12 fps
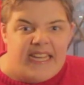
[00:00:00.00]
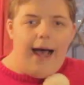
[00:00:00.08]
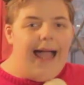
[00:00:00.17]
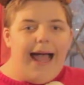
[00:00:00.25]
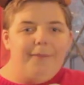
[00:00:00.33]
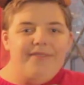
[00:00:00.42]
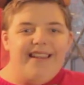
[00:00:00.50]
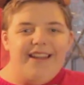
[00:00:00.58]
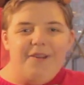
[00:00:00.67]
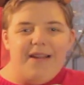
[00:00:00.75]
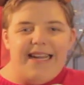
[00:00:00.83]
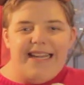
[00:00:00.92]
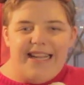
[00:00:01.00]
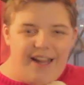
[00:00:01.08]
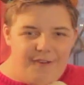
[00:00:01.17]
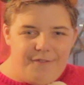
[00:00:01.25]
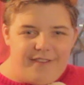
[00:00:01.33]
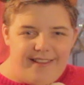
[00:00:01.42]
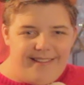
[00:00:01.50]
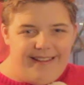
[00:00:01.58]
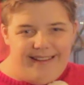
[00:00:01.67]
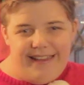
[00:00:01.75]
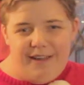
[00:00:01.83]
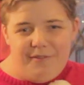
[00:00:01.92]
I absolutely love
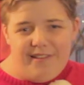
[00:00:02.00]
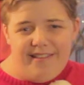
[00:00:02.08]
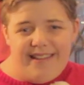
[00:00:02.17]
sitting down to